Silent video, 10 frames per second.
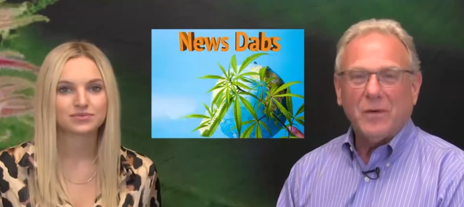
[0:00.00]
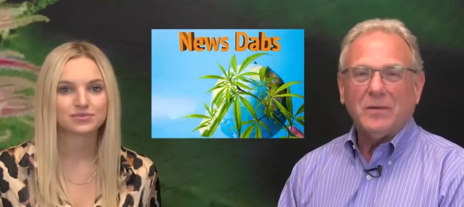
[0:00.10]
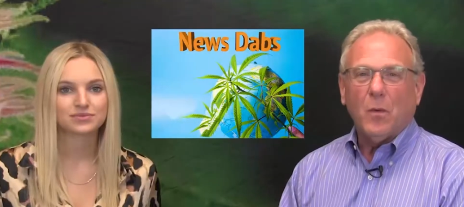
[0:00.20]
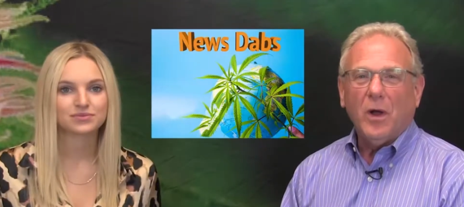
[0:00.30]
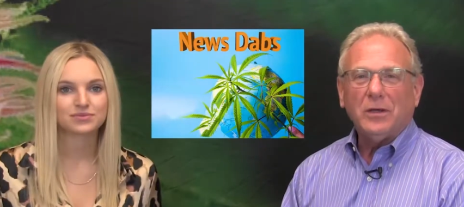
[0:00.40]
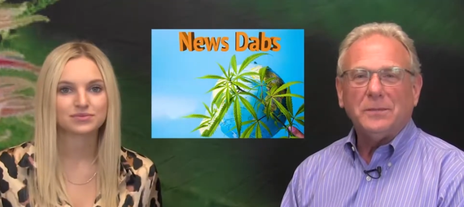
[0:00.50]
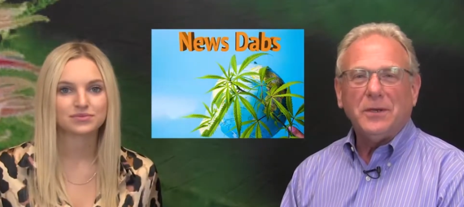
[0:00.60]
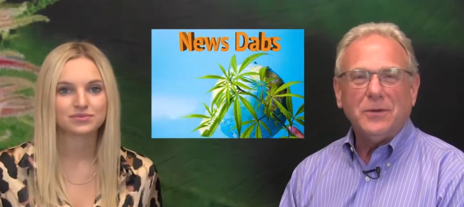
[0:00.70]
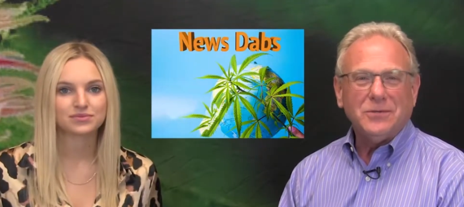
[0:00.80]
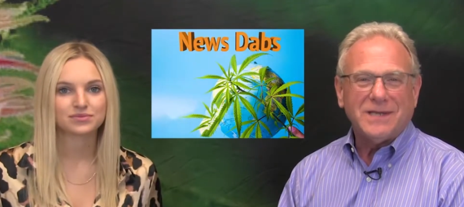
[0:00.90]
Speaker 1: everyone.
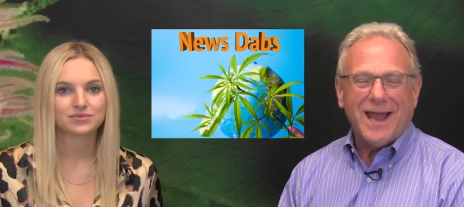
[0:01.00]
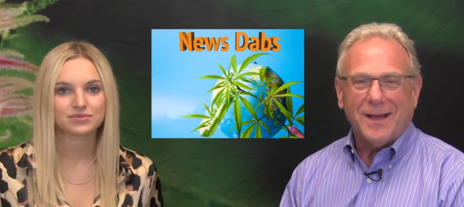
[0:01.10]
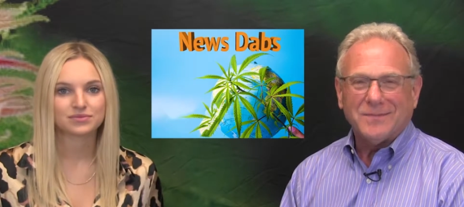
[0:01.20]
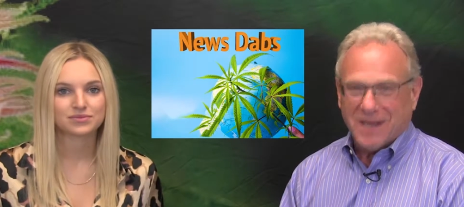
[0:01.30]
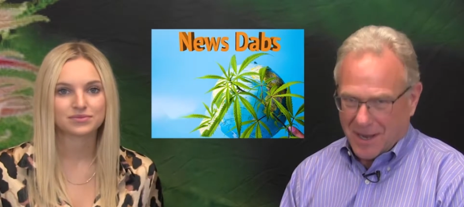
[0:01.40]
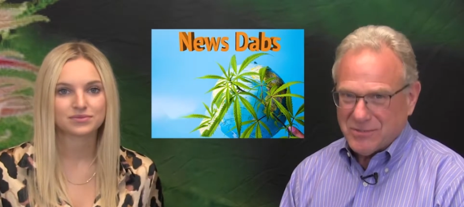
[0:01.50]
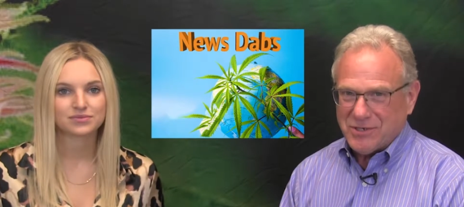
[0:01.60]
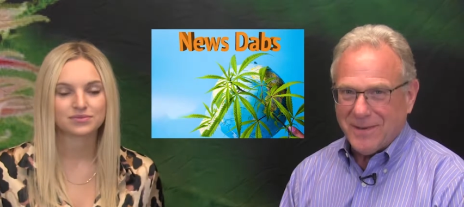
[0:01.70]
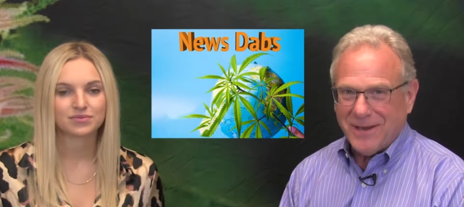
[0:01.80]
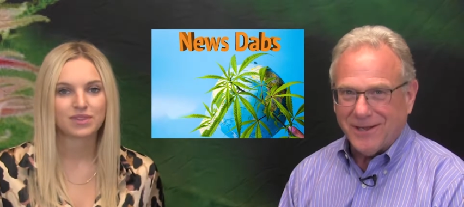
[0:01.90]
Welcome to News Dabs.
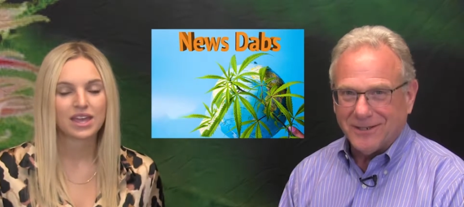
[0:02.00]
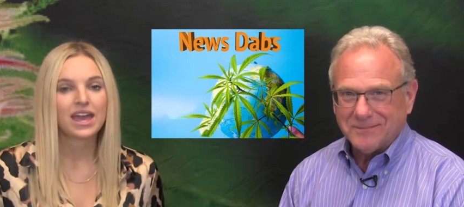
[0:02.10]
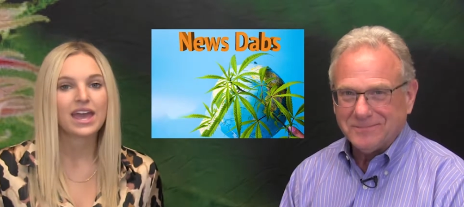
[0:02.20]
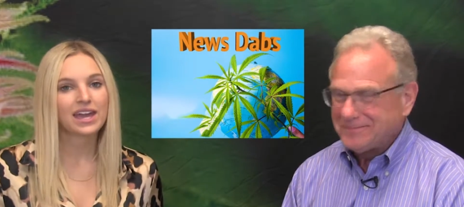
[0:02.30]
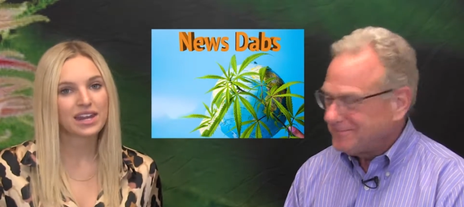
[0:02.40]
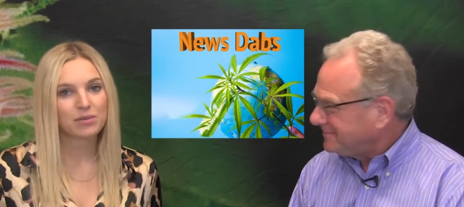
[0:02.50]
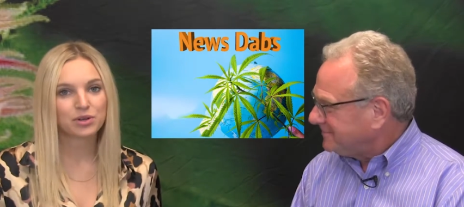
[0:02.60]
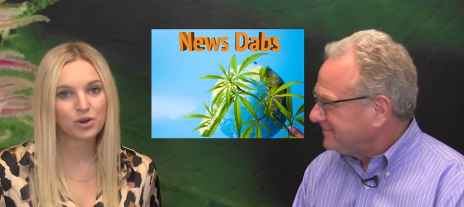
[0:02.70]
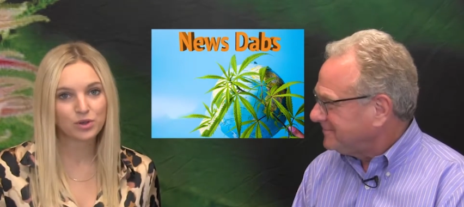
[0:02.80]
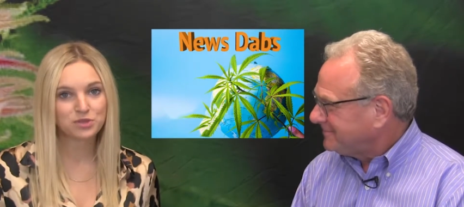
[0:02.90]
I'm Jimmy Young.
Speaker 2: And
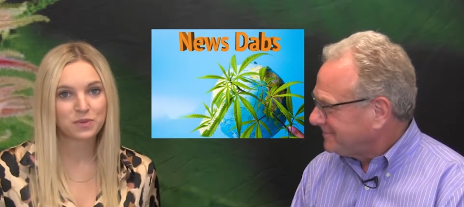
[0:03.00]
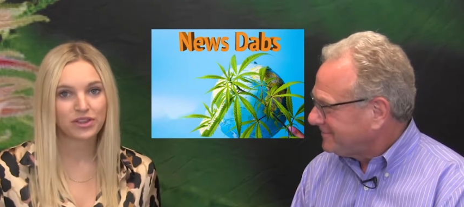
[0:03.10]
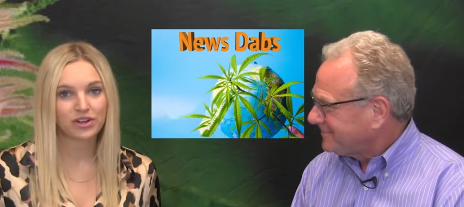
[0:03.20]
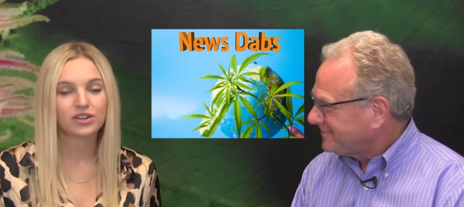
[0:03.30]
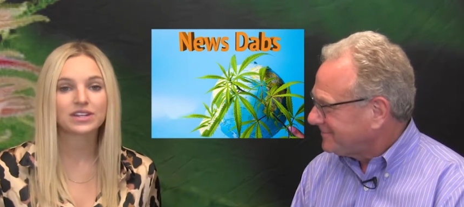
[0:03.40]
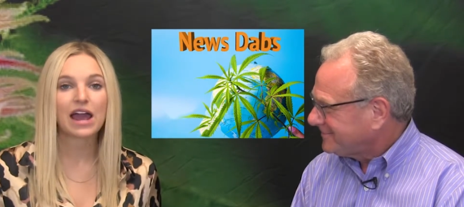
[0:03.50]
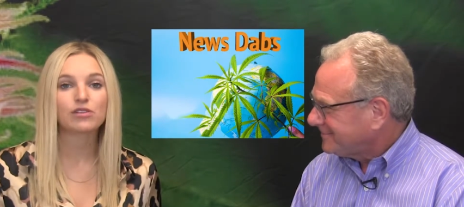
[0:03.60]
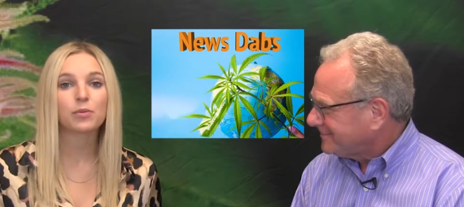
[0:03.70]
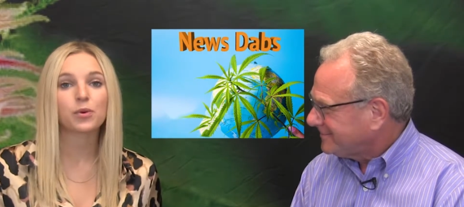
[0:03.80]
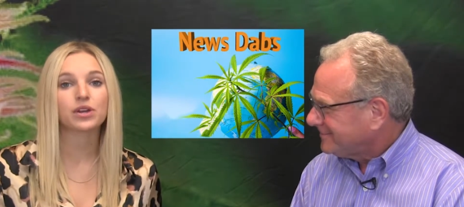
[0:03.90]
I'm Nicole Spiller,
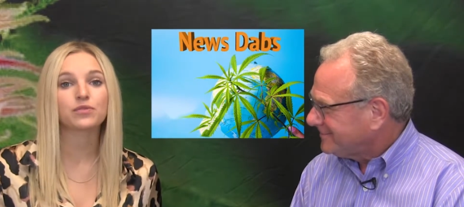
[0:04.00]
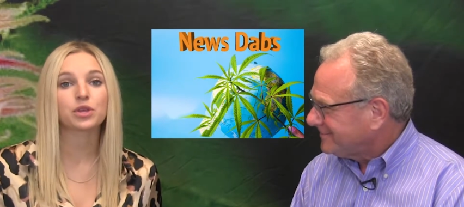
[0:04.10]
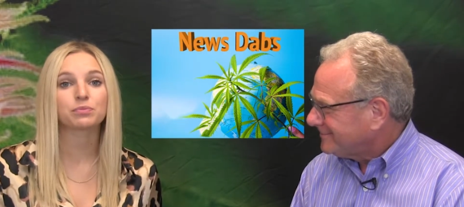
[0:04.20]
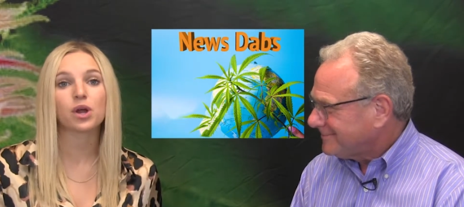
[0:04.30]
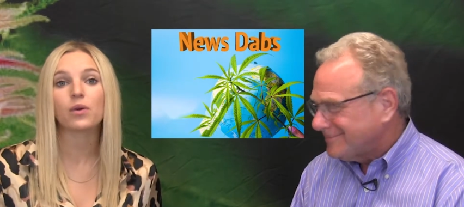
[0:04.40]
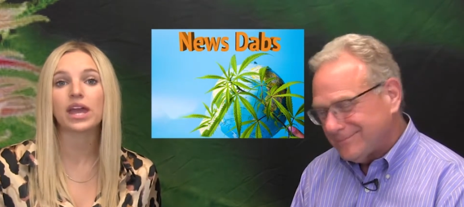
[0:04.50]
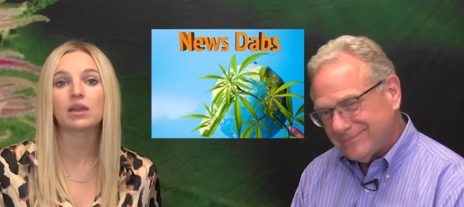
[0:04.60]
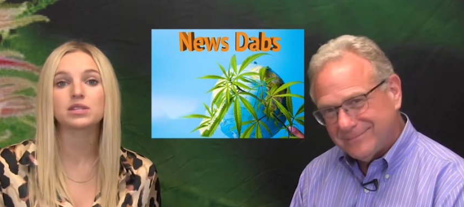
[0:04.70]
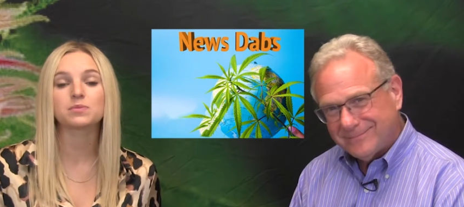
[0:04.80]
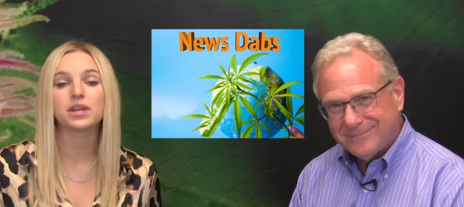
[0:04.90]
now reporting for the Pro
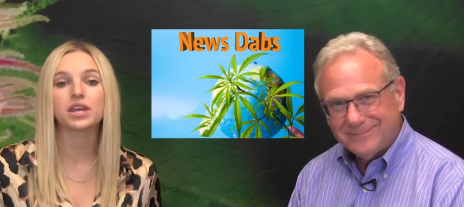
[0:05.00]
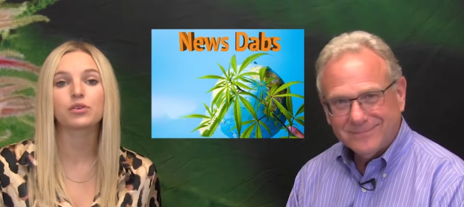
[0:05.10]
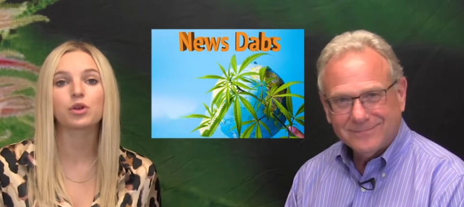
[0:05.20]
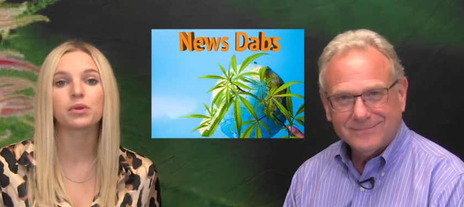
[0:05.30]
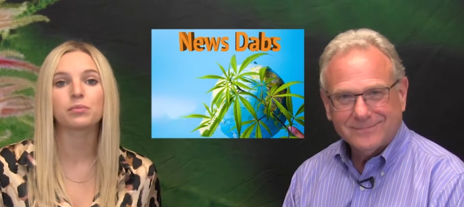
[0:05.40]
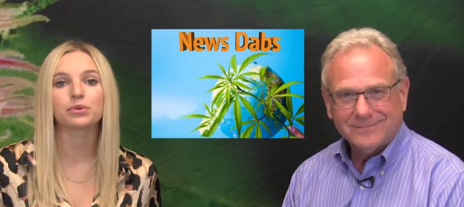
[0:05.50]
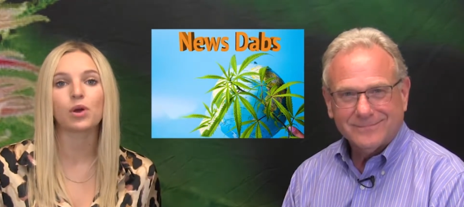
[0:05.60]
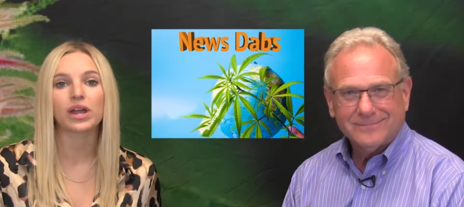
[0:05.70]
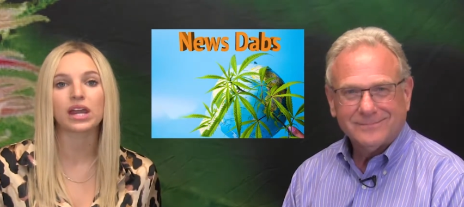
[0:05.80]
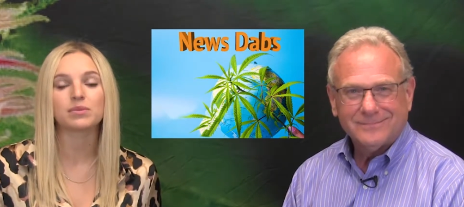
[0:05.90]
Cannabis Media Group and
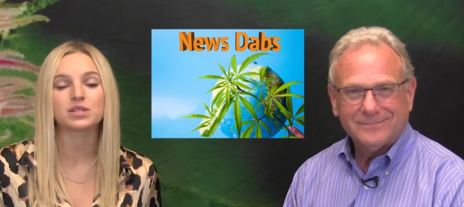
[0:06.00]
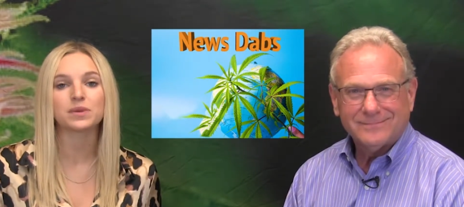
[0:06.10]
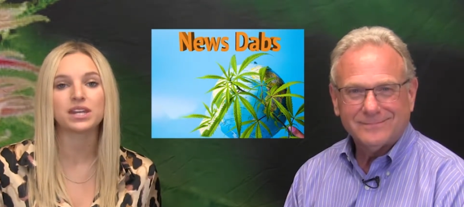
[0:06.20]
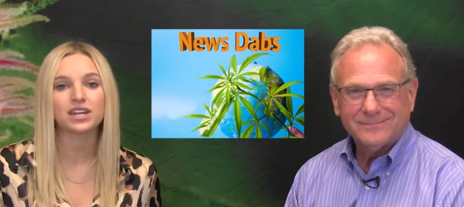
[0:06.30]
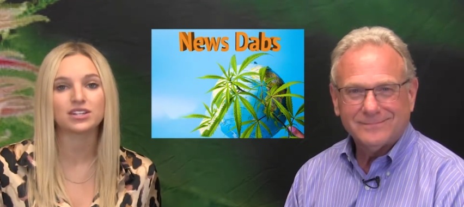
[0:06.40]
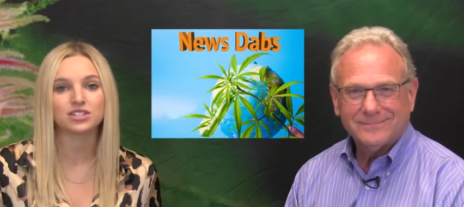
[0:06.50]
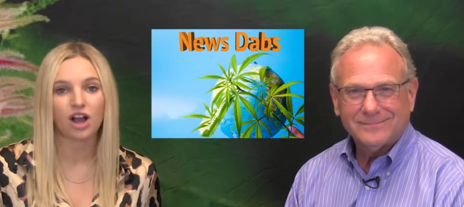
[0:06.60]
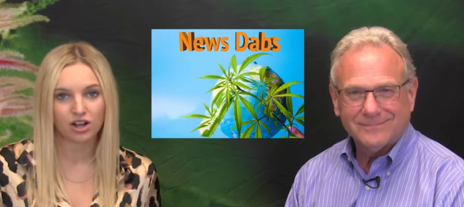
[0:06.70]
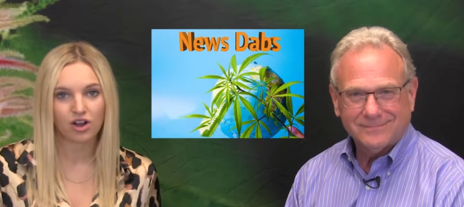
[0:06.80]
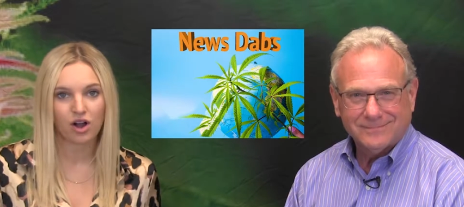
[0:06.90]

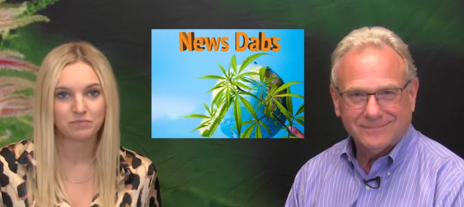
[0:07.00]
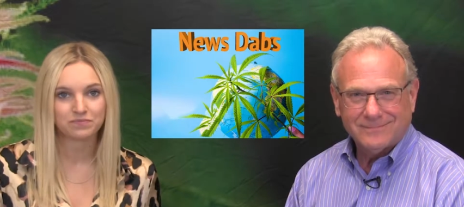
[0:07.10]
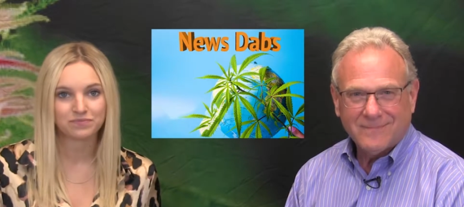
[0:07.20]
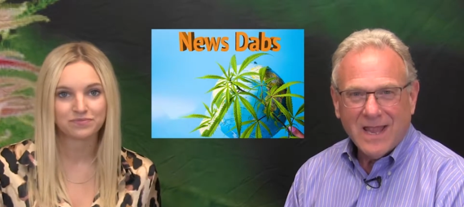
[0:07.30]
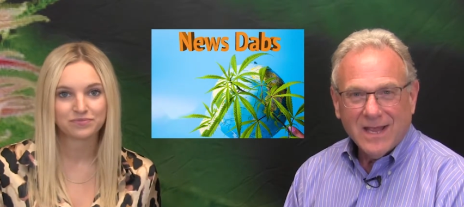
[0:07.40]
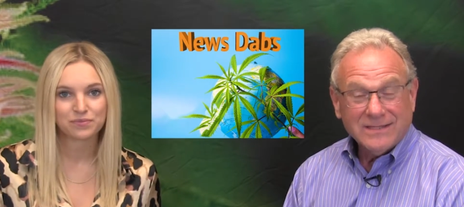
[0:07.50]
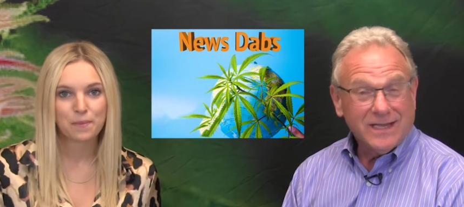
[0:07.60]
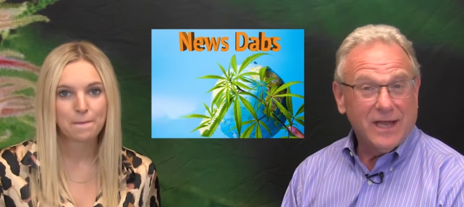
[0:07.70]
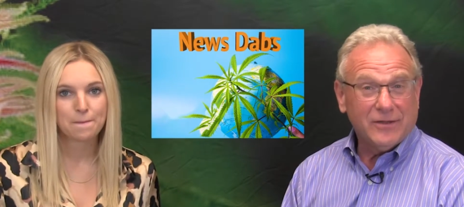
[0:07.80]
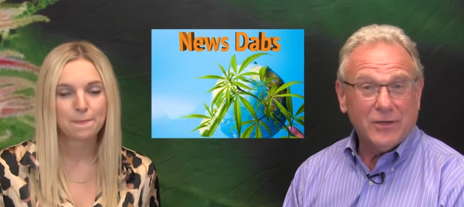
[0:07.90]
ProCannabisMedia.com.
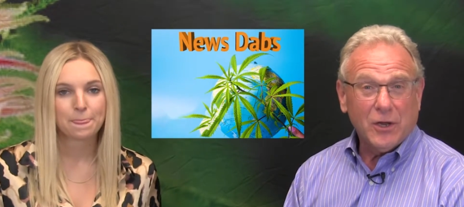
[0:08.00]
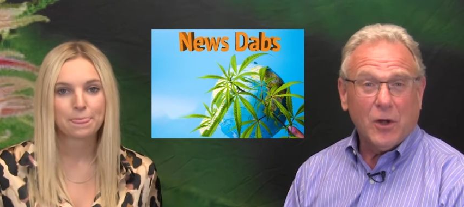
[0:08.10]
Speaker 1: Together,